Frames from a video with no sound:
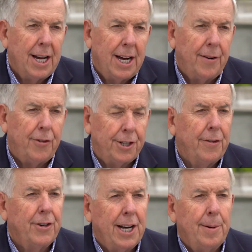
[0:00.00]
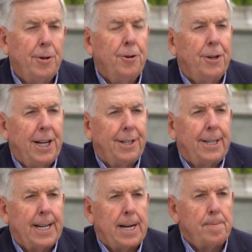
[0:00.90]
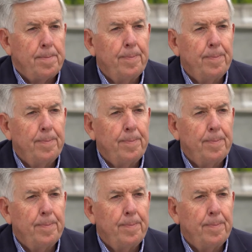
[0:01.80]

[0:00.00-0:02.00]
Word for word: And if there's ever time to do it, now's the time.